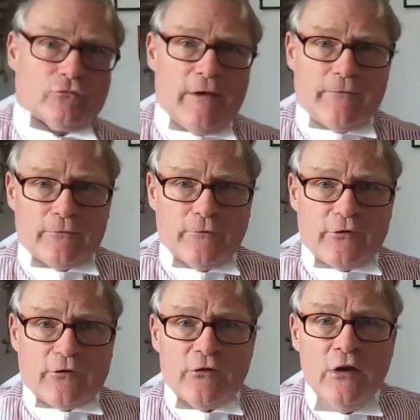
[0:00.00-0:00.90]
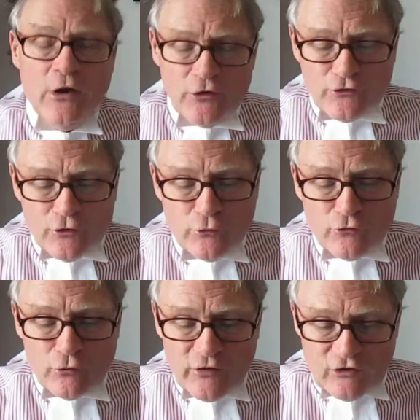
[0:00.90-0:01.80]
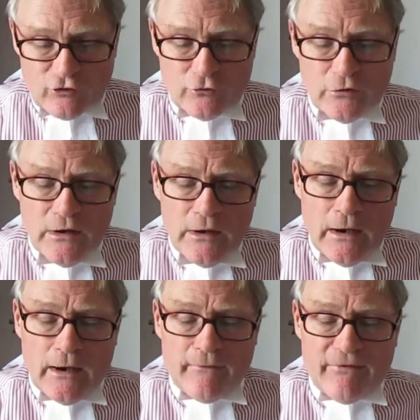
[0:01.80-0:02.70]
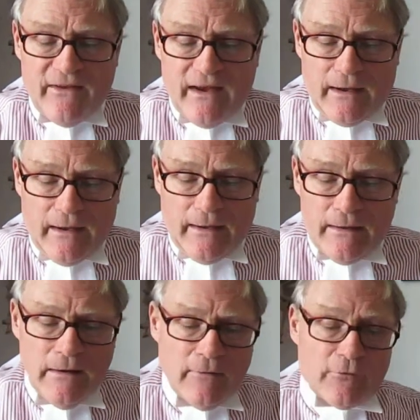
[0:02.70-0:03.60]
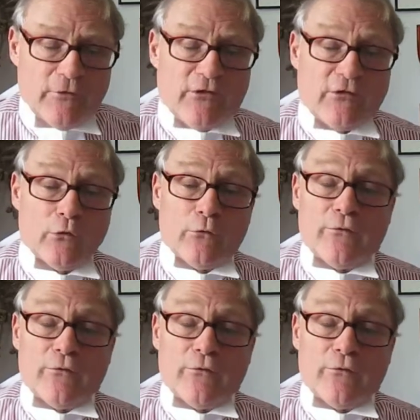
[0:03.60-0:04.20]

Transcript: reference to judicial thinking. For instance, Lord